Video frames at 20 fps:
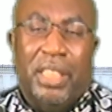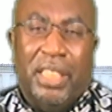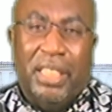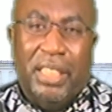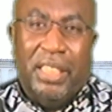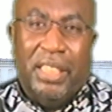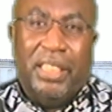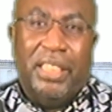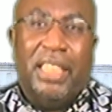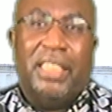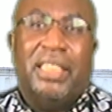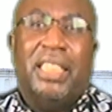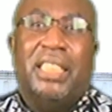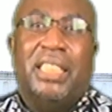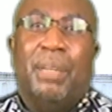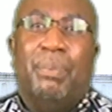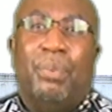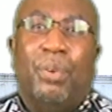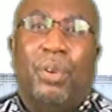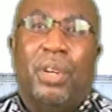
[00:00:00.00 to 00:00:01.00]
initiate
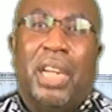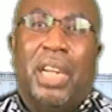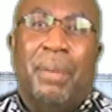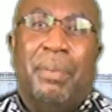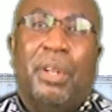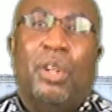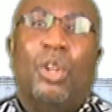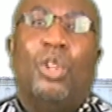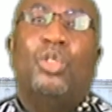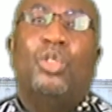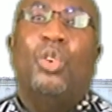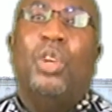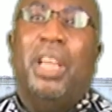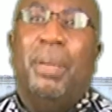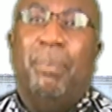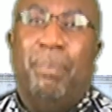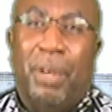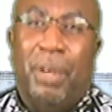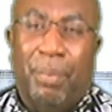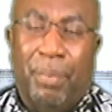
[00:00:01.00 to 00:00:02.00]
such a program and also
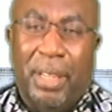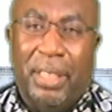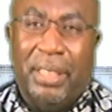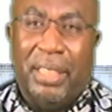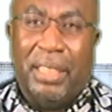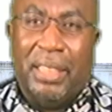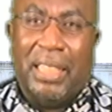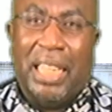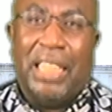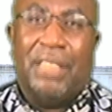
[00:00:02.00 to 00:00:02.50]
implement it